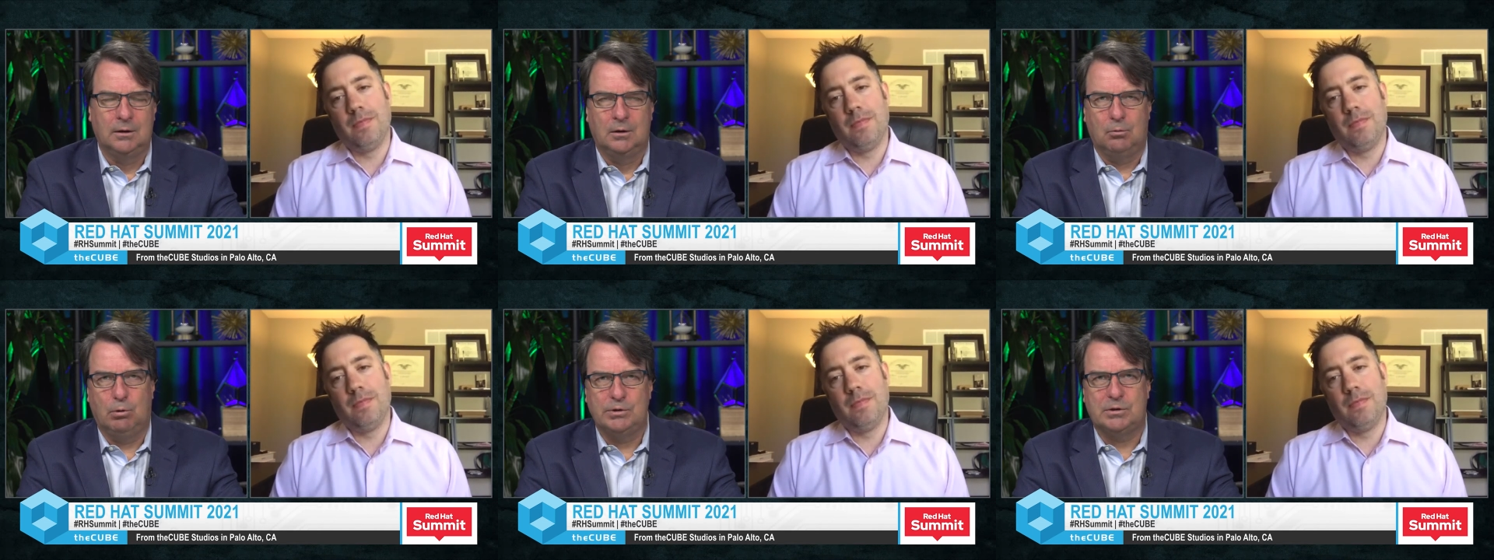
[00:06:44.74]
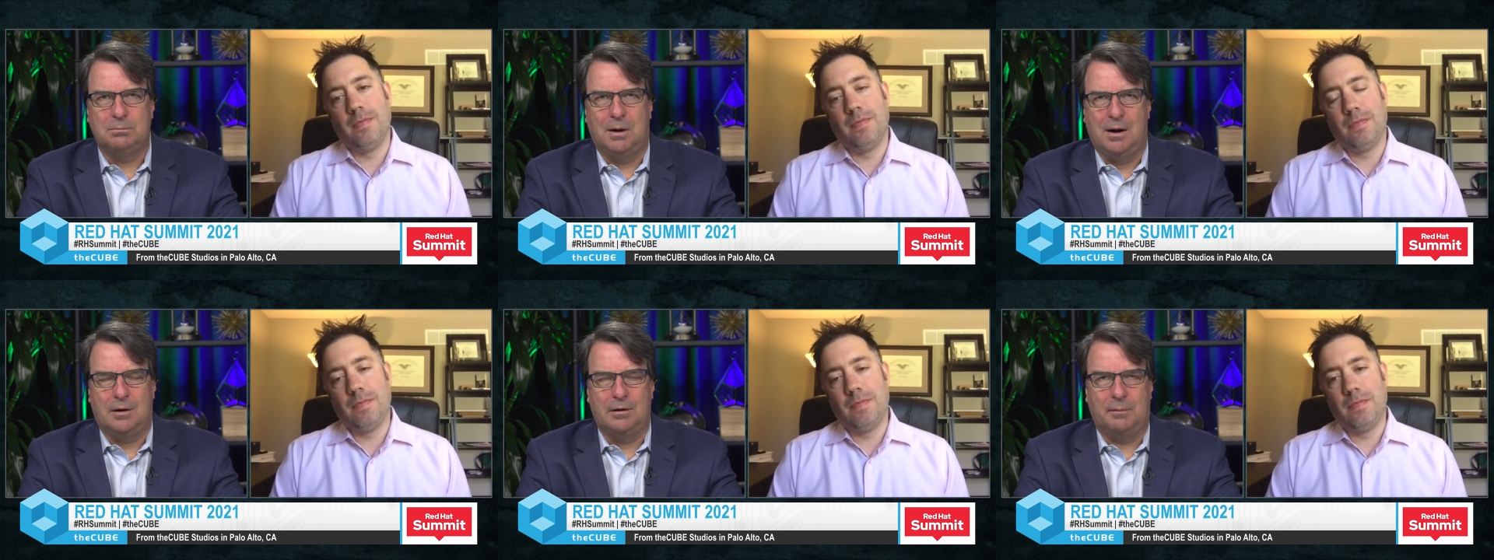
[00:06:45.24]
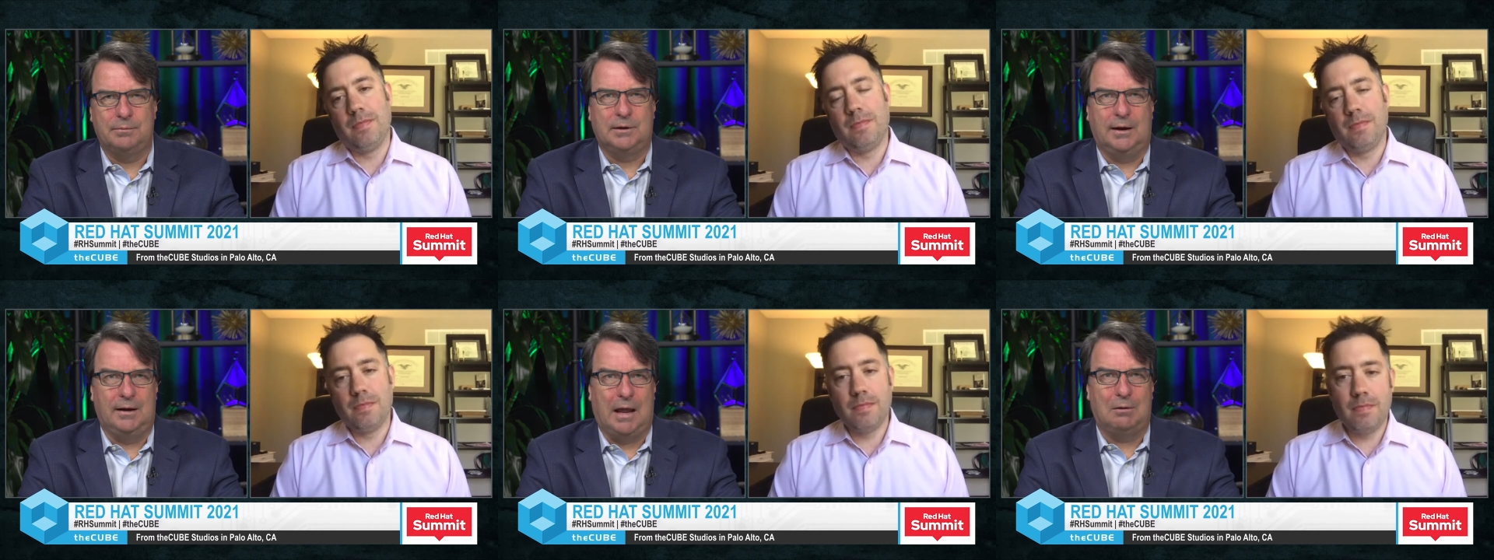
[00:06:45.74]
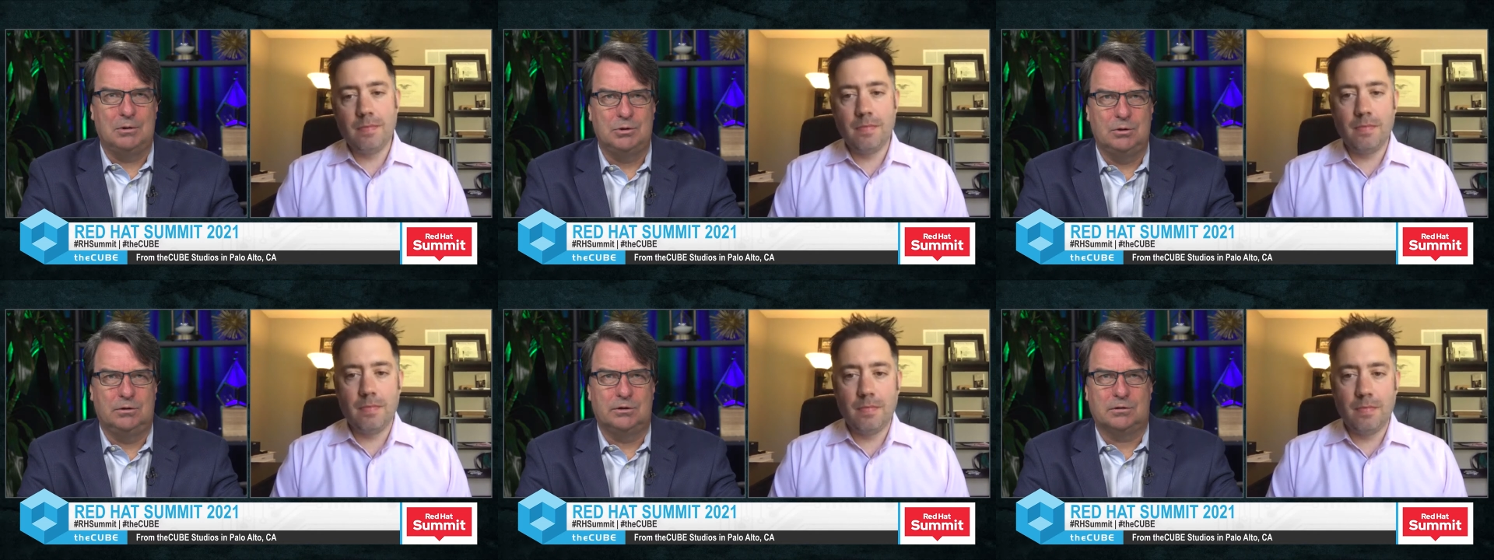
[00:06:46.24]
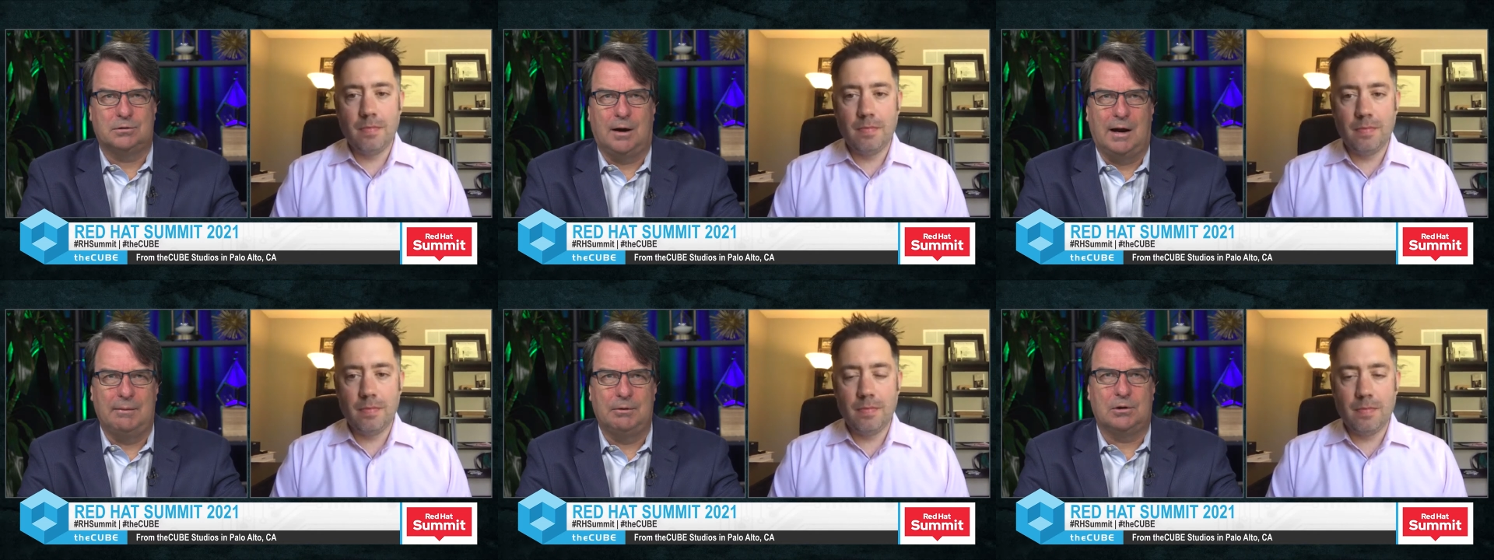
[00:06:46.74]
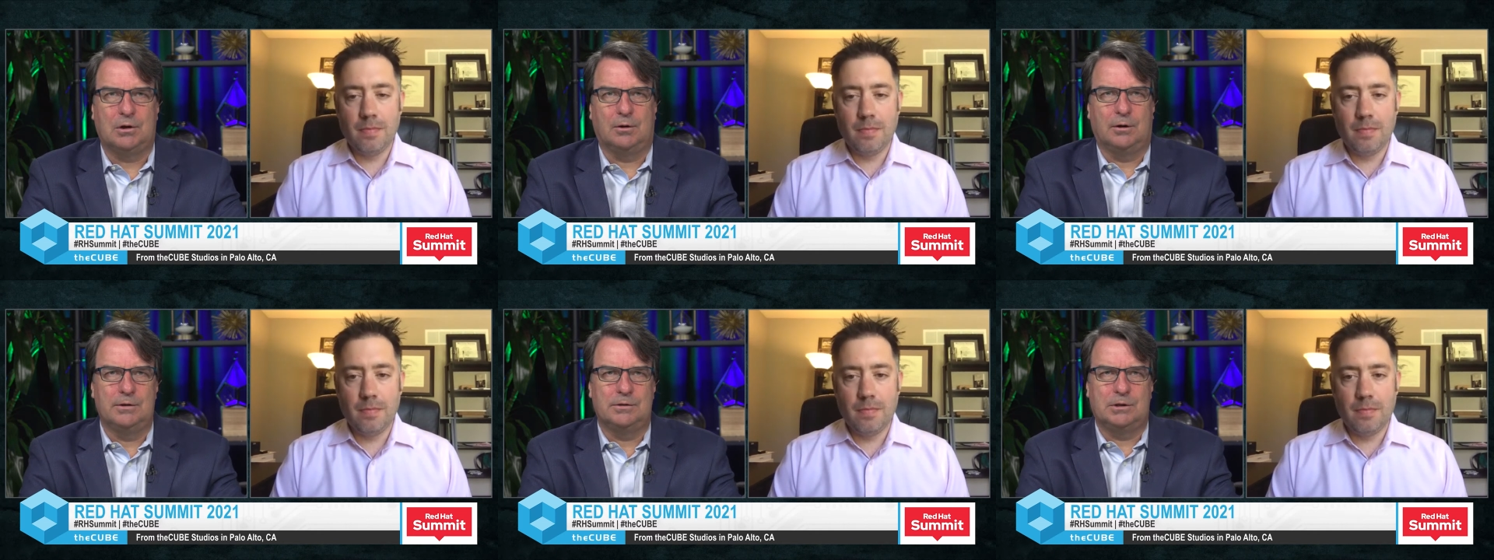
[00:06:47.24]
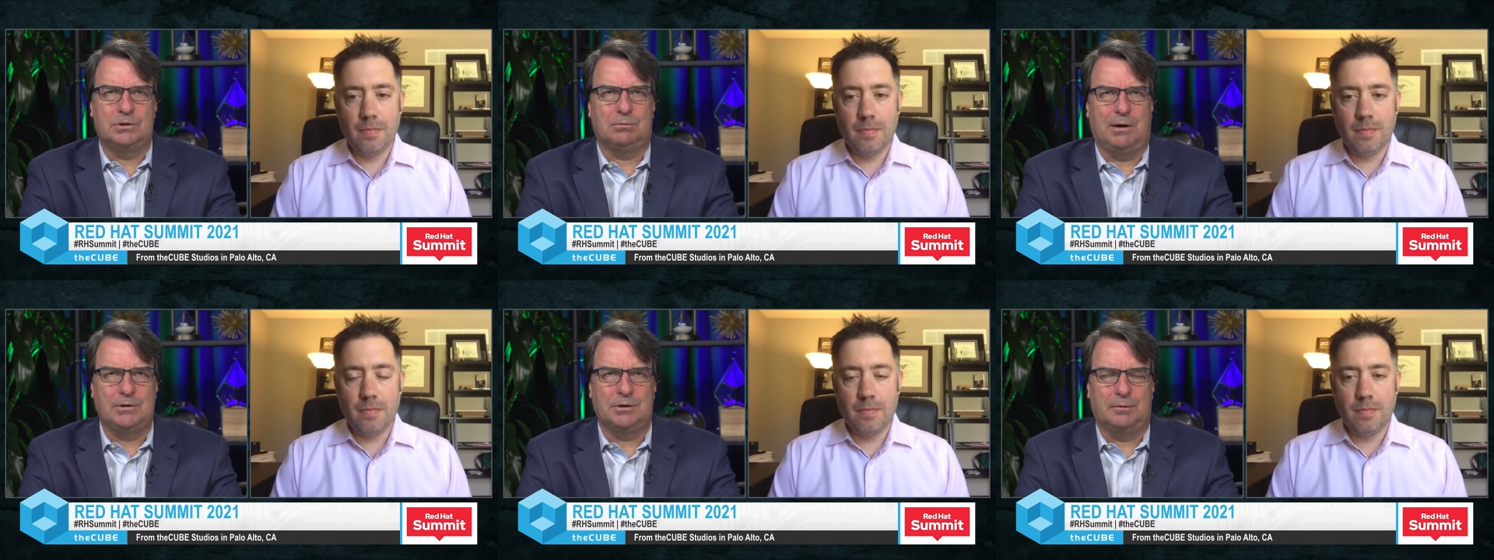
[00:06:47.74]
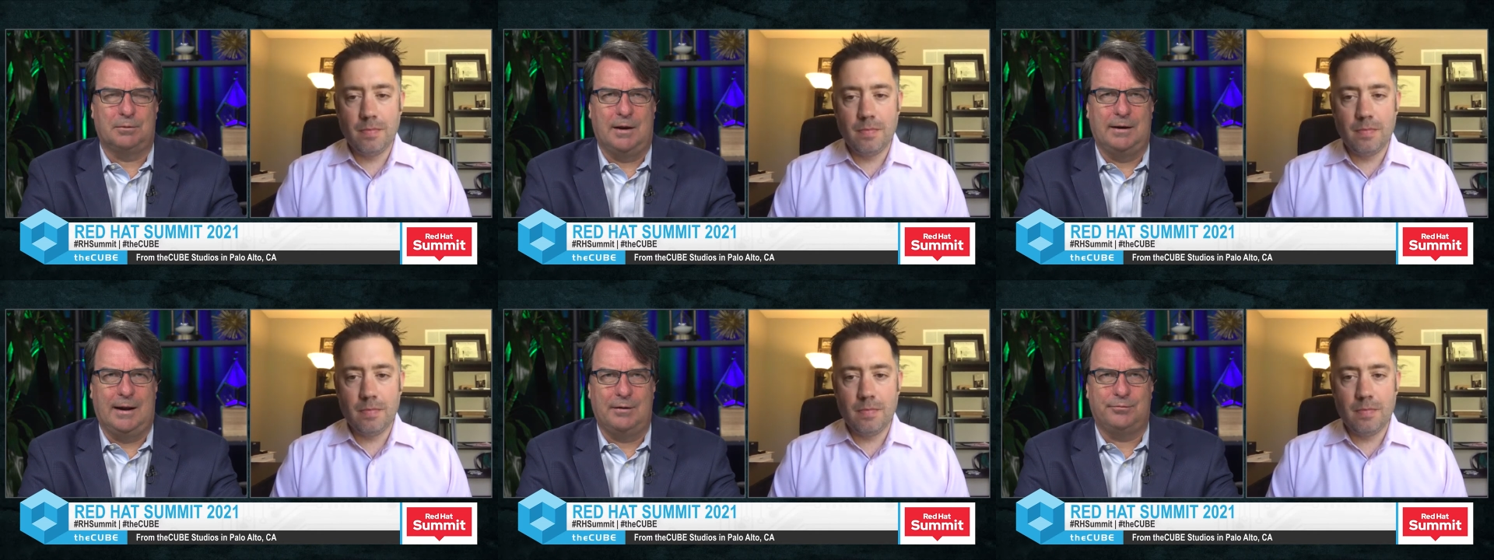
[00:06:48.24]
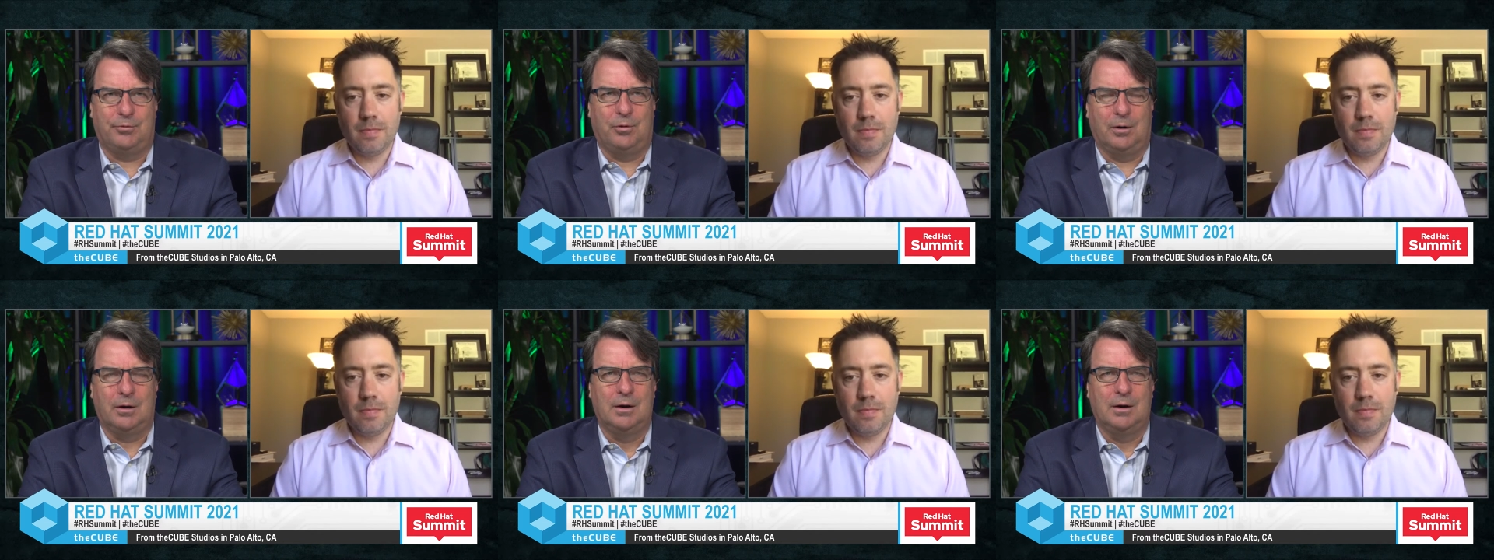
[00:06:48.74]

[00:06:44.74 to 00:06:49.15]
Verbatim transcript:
Speaker 1: What's the modern update? How would you describe the current situation at Red Hat for